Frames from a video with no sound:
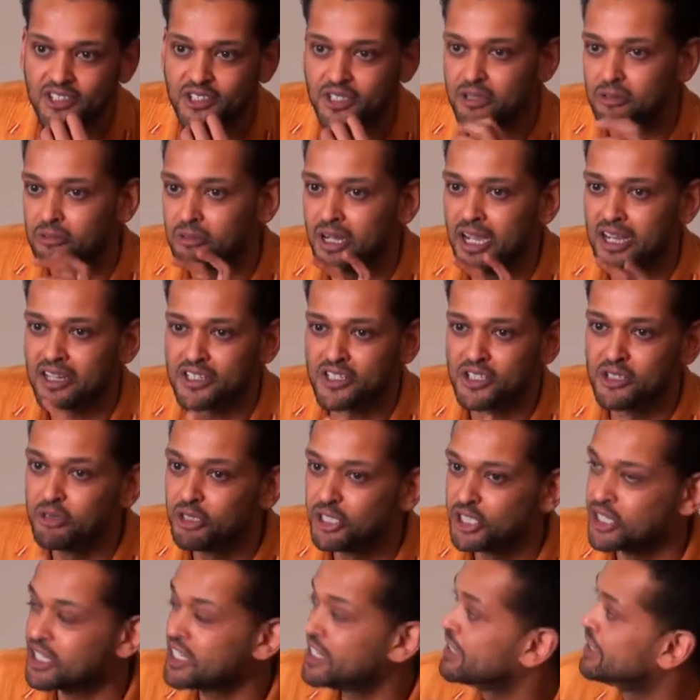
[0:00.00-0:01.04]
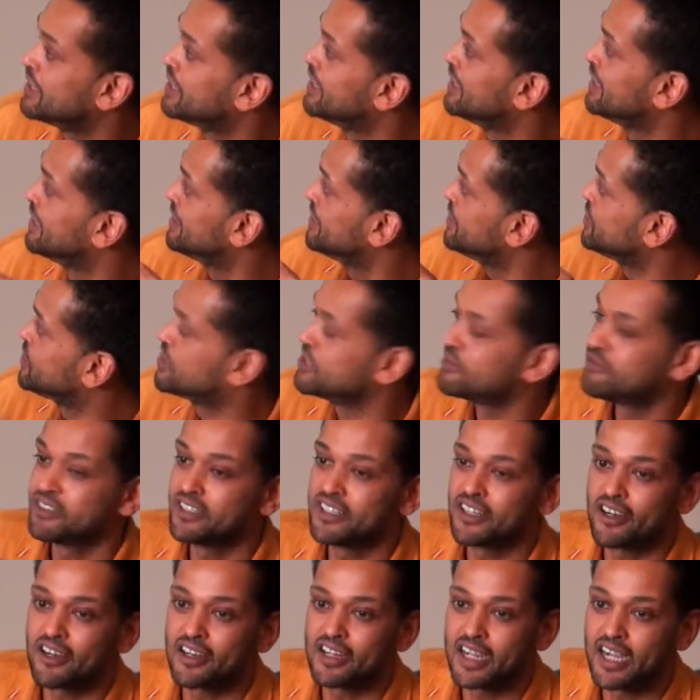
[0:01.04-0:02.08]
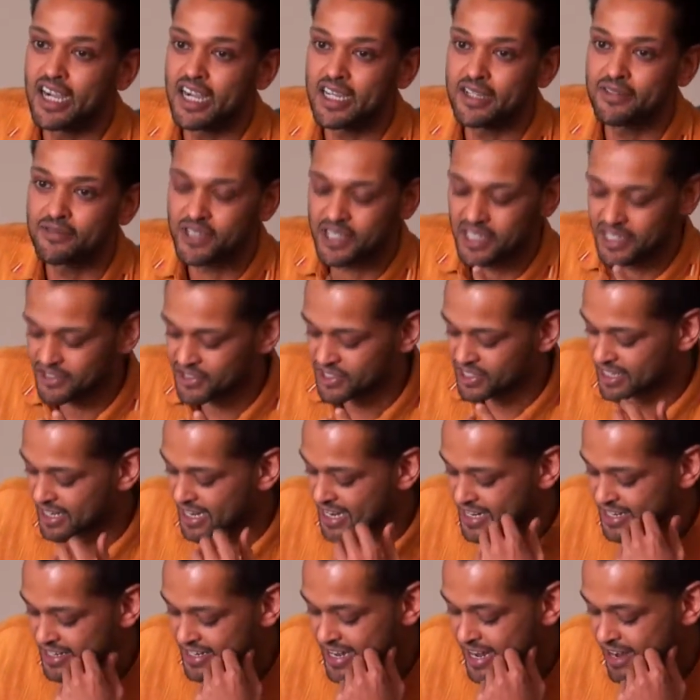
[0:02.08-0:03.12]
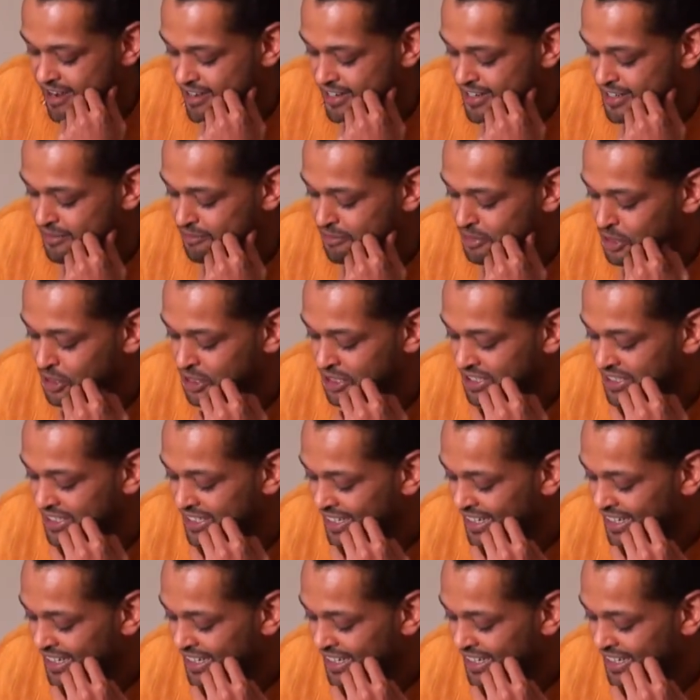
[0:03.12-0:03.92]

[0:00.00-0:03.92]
So kind of suturing these different archives as a kind of narrative hook.